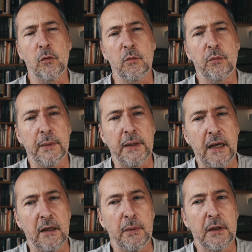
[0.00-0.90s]

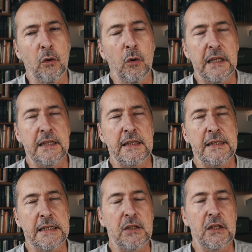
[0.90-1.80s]
propaganda, but not in the
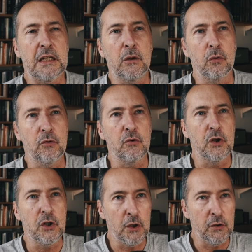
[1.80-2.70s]
sense that Elul's
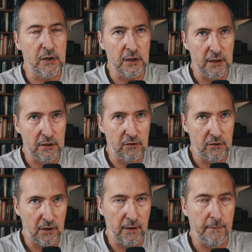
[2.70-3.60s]
using this
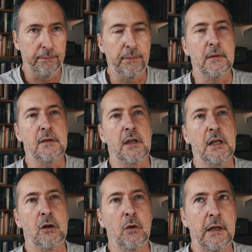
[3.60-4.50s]
term,
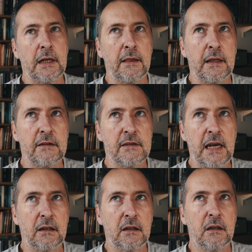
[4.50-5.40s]
certainly not in the
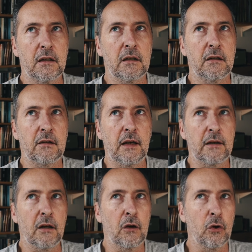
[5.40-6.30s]

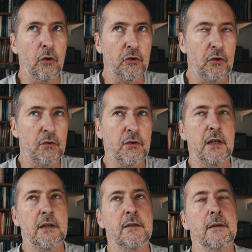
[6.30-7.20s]
technological
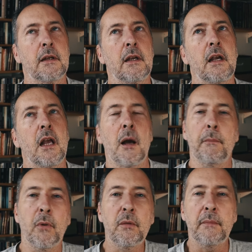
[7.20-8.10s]
sense.
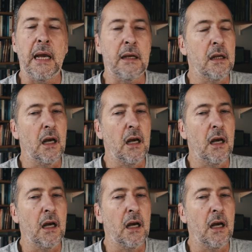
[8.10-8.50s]
Modern man,